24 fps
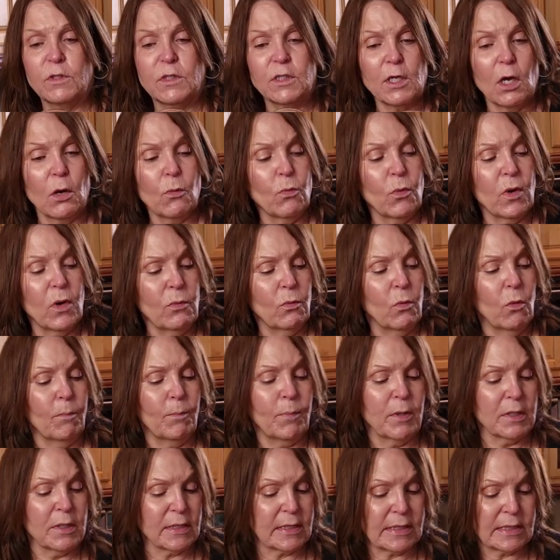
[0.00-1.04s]
So we will
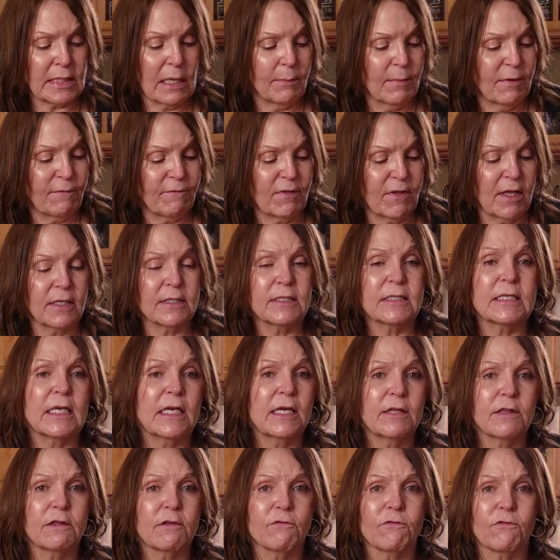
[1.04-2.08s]
put some of this
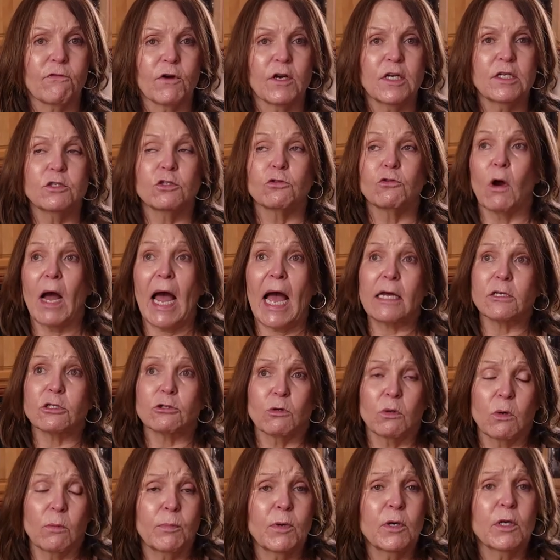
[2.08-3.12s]
in the freezer. I
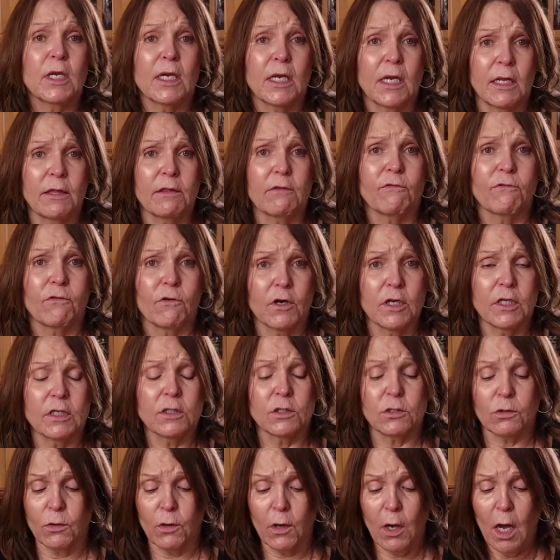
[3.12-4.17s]
actually will put it in the
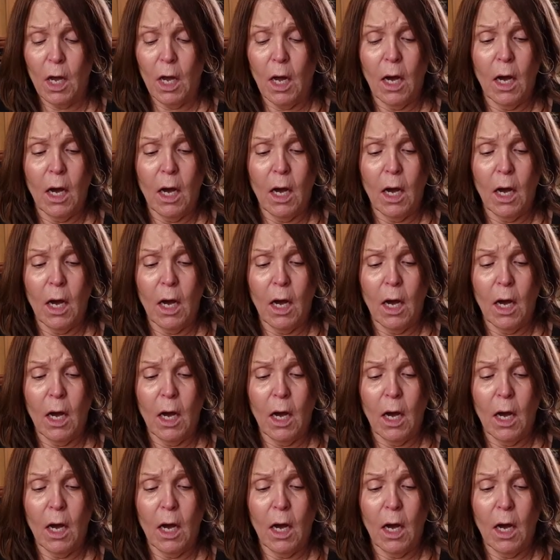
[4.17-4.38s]
freezer,